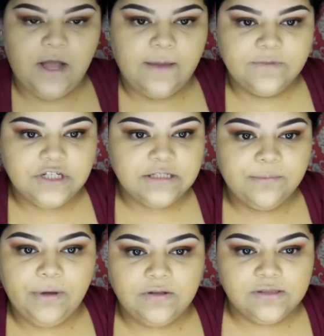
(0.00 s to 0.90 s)
I'm just
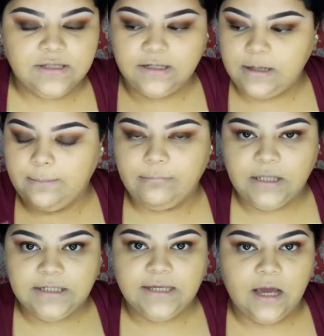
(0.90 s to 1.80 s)
about done
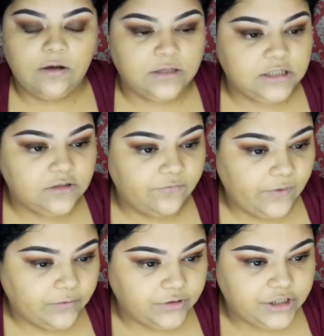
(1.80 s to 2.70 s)
blending out this
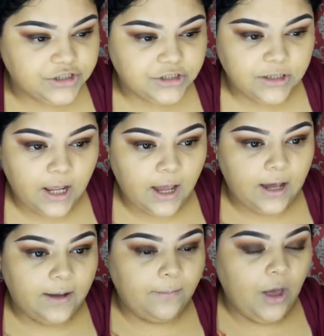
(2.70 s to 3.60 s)
foundation.
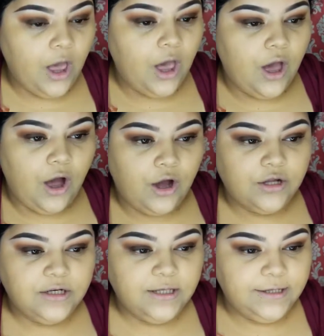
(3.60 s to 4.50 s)

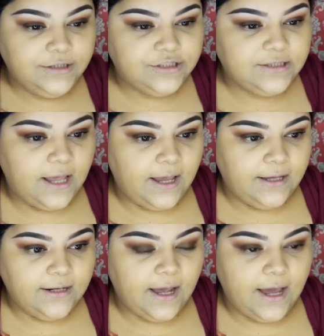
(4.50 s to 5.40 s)
On each
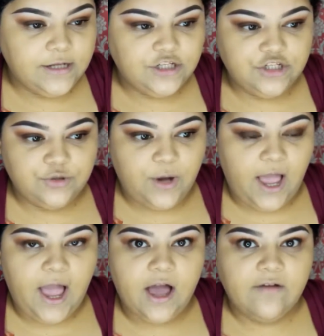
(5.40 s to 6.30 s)
side, I
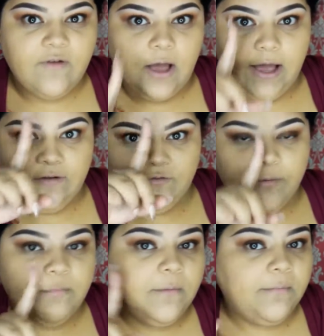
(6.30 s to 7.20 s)
have
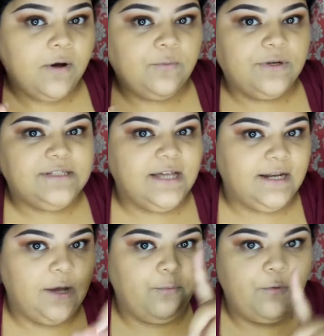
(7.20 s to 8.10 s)
1 pump on one
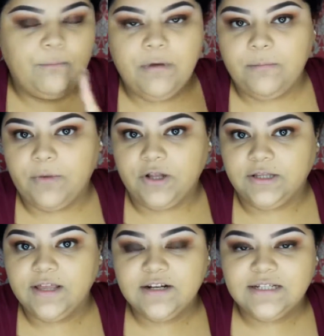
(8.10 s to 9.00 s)
side and 1 pump on
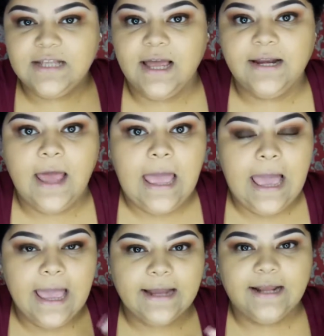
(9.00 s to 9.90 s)
the other side,
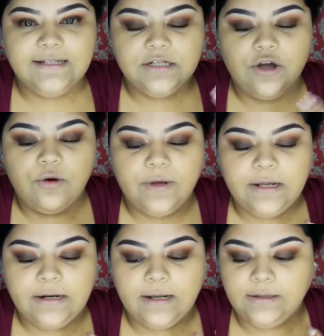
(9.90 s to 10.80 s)
and I did go
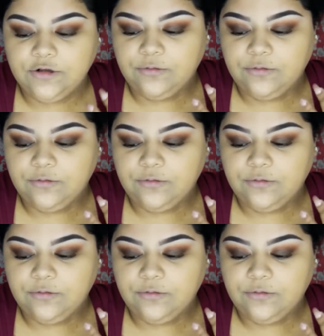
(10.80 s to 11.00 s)
in